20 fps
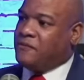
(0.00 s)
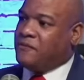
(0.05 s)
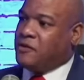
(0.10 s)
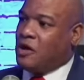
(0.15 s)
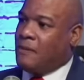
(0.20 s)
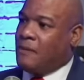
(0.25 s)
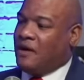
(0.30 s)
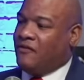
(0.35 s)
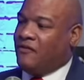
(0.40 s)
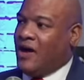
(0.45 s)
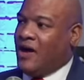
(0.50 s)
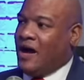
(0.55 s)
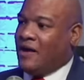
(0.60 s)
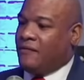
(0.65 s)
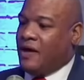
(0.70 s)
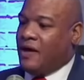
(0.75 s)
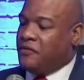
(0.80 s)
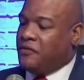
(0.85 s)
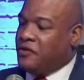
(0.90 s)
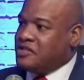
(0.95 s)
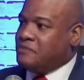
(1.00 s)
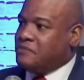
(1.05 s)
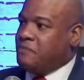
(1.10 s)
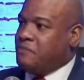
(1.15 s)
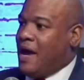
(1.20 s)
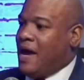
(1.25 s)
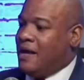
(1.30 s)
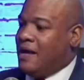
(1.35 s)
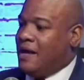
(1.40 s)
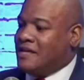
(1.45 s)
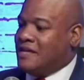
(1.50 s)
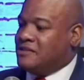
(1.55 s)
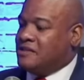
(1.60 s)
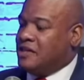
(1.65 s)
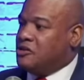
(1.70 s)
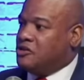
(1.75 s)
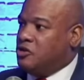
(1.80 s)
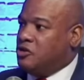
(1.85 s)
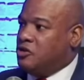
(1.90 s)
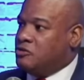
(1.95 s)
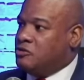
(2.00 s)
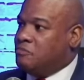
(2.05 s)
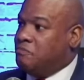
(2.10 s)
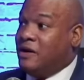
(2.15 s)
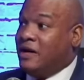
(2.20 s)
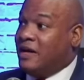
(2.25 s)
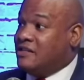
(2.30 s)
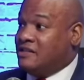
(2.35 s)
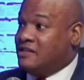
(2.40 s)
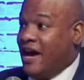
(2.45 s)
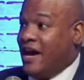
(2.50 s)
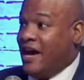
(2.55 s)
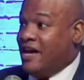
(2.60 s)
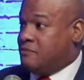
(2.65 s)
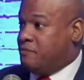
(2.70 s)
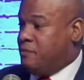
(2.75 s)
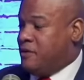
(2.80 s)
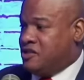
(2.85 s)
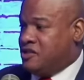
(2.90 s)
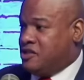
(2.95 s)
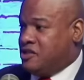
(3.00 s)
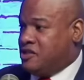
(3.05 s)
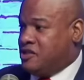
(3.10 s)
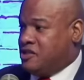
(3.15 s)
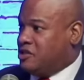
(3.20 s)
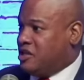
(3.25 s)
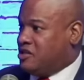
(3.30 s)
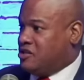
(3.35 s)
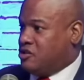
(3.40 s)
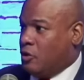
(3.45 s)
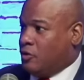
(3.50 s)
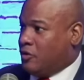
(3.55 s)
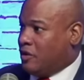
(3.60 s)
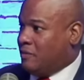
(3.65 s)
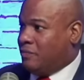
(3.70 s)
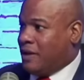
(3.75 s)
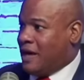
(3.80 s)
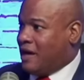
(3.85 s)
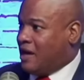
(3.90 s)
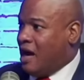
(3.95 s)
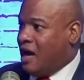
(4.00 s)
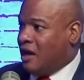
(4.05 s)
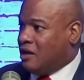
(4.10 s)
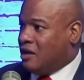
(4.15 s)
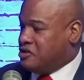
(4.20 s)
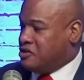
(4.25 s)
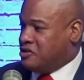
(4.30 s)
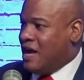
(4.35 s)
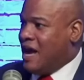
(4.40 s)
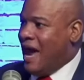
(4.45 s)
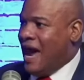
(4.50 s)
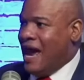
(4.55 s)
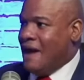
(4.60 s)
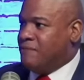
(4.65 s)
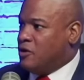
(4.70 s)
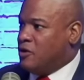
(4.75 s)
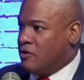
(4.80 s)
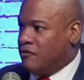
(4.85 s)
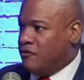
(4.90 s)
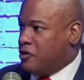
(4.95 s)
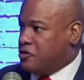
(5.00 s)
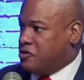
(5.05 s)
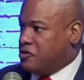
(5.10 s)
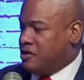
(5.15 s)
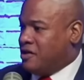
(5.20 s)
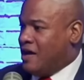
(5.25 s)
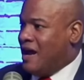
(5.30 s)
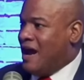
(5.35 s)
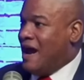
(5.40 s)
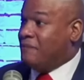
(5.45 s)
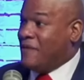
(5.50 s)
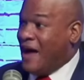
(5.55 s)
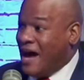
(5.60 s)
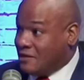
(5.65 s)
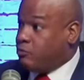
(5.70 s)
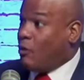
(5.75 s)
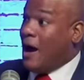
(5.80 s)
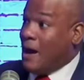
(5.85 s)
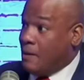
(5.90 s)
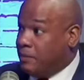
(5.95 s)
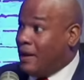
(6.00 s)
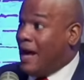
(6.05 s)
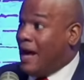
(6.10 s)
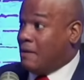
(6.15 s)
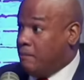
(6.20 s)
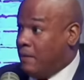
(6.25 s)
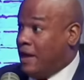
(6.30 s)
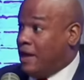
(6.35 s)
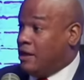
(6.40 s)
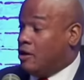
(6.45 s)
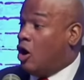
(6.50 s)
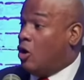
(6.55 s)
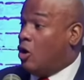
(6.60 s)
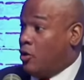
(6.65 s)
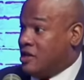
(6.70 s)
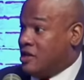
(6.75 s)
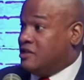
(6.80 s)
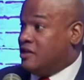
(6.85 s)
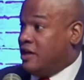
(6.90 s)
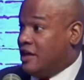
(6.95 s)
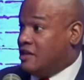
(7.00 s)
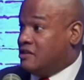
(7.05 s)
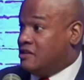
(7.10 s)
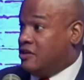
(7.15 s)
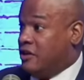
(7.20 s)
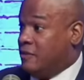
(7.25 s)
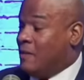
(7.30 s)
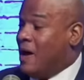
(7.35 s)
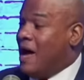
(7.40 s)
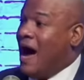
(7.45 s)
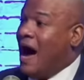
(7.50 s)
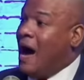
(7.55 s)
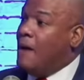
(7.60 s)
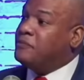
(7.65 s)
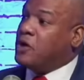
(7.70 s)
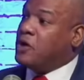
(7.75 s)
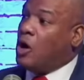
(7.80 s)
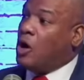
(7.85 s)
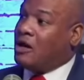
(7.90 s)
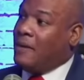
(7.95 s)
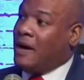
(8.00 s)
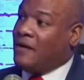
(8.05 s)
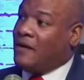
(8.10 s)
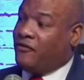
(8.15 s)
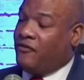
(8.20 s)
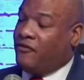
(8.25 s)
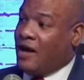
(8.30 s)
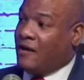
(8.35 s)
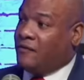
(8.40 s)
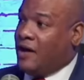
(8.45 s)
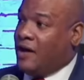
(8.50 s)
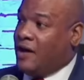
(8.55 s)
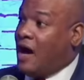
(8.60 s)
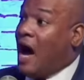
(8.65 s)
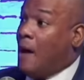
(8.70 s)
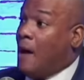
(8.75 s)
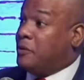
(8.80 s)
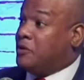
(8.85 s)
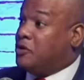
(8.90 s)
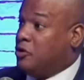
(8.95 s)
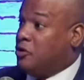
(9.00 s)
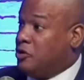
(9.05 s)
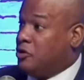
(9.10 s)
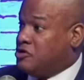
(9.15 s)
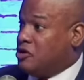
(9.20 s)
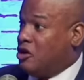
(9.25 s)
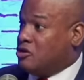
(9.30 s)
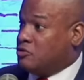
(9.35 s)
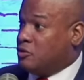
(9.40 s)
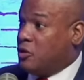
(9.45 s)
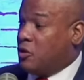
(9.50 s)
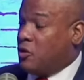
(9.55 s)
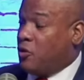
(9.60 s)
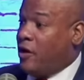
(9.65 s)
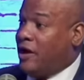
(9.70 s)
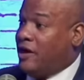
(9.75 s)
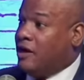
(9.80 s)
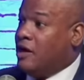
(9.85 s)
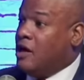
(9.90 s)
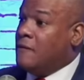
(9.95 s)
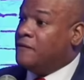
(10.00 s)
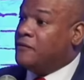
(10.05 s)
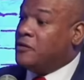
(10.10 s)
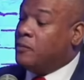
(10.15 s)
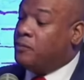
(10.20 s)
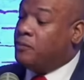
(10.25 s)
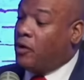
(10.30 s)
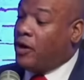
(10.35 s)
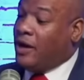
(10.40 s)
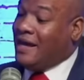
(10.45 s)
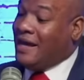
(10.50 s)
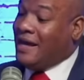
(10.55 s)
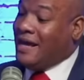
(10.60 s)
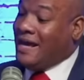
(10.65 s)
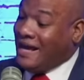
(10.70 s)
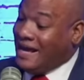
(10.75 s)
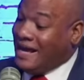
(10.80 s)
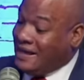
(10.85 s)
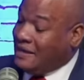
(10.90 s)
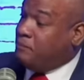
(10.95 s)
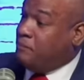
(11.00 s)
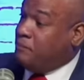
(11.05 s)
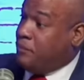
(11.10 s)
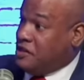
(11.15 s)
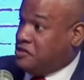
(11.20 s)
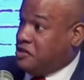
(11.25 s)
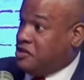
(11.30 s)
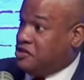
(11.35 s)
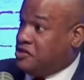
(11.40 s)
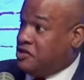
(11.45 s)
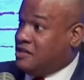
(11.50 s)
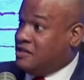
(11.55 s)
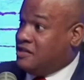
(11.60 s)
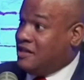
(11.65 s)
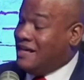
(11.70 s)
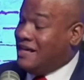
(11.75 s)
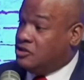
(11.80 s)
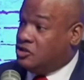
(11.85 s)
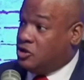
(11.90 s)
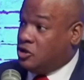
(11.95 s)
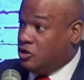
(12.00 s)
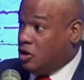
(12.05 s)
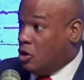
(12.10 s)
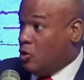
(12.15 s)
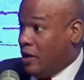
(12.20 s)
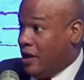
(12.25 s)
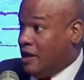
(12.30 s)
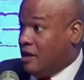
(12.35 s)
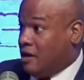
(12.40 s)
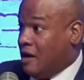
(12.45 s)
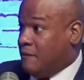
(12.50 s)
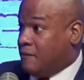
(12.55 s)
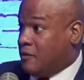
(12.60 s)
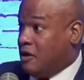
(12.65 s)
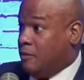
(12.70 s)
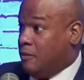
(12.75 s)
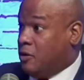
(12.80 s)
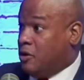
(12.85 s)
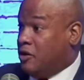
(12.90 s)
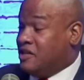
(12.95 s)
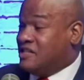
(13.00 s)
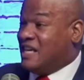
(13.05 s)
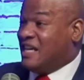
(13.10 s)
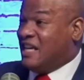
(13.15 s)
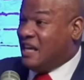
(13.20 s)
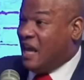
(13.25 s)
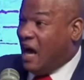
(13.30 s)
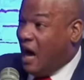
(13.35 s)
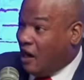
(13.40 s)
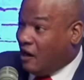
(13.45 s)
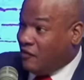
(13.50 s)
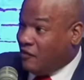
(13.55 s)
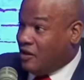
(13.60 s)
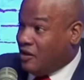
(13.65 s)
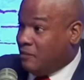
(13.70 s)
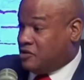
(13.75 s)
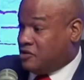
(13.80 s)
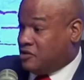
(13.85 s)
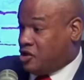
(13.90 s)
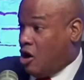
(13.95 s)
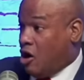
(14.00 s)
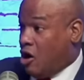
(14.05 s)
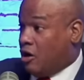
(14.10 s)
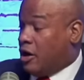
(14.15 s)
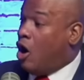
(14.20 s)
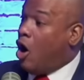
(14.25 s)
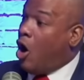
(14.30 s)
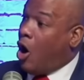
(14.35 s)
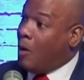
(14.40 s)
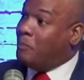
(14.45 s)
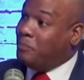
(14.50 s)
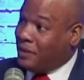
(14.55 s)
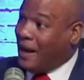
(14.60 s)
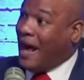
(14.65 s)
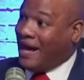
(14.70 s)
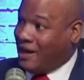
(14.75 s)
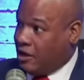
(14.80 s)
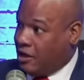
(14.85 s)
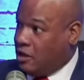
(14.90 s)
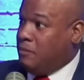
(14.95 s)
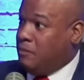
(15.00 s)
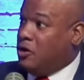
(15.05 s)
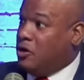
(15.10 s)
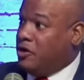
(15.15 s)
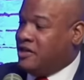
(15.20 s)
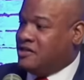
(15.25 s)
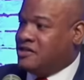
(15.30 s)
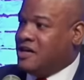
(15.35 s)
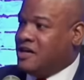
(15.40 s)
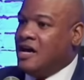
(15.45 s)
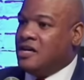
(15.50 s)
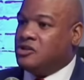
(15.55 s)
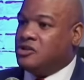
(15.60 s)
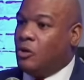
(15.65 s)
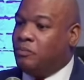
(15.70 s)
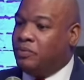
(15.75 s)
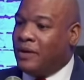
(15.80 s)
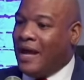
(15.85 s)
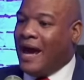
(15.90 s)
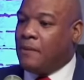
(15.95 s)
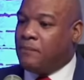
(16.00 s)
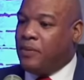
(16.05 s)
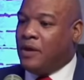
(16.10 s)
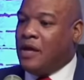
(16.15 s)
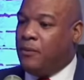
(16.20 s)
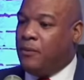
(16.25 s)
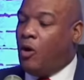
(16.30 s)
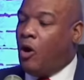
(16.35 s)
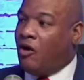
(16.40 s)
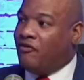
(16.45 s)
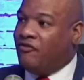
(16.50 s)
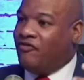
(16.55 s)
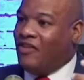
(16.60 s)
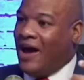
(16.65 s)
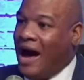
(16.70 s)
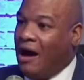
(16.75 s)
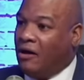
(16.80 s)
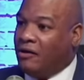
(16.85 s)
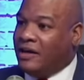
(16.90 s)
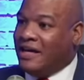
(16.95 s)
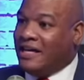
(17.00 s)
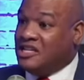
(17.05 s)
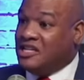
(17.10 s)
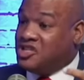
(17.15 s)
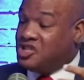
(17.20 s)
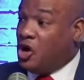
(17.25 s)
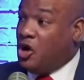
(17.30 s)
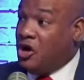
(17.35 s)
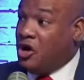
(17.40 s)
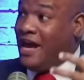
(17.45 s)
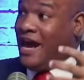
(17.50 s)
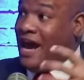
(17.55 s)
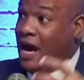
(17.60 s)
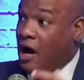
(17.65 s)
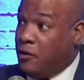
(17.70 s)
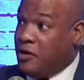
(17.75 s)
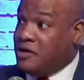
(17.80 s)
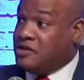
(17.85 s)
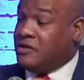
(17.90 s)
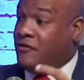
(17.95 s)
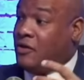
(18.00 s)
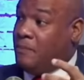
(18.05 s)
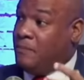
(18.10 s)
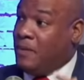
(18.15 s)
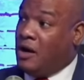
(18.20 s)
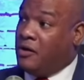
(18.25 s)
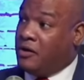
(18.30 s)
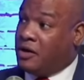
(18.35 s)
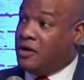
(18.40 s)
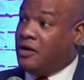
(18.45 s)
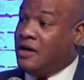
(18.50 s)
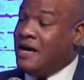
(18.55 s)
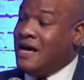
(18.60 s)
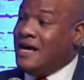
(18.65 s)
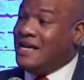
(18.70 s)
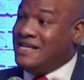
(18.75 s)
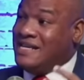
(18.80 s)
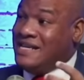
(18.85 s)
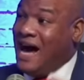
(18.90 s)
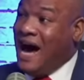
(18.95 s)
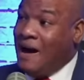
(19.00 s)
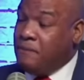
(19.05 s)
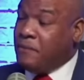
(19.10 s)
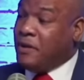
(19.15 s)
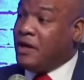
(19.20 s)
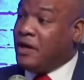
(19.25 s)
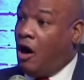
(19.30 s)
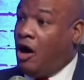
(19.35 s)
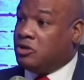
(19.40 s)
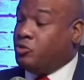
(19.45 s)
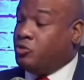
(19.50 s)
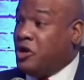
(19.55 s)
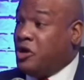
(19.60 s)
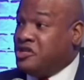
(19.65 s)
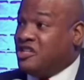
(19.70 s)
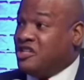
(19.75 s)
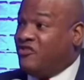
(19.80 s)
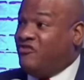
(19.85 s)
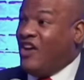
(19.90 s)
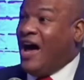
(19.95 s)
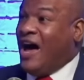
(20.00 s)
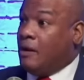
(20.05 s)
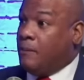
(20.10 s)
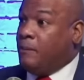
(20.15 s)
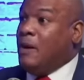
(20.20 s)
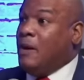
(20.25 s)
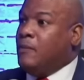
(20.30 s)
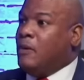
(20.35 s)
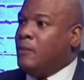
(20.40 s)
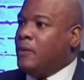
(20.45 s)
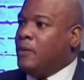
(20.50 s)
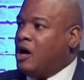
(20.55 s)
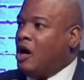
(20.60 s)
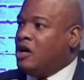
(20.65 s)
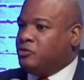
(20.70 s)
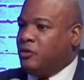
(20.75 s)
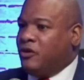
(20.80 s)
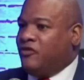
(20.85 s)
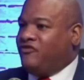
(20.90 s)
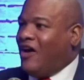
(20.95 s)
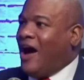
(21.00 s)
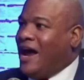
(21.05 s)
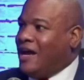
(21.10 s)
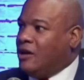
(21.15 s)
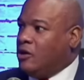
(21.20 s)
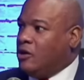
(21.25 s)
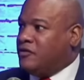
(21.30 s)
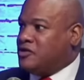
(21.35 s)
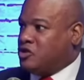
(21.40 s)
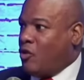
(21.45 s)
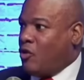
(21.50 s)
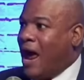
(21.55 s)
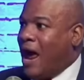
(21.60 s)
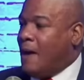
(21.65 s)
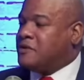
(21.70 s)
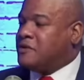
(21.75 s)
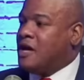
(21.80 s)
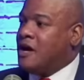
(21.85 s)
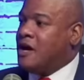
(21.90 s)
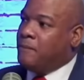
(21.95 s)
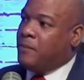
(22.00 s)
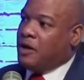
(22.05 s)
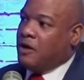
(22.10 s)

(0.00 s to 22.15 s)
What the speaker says: I'm talking about the fact that this man has introduced money to HBCUs, historically Black colleges and universities. And that's why Black men are resonating to him. I'm talking about the fact that opportunity zones were created to bring in businesses into low income communities. A lot of them, Charlie, are Black communities. So Black people are violent in certain areas of America, not because we're just violent people, because we're fighting over scraps.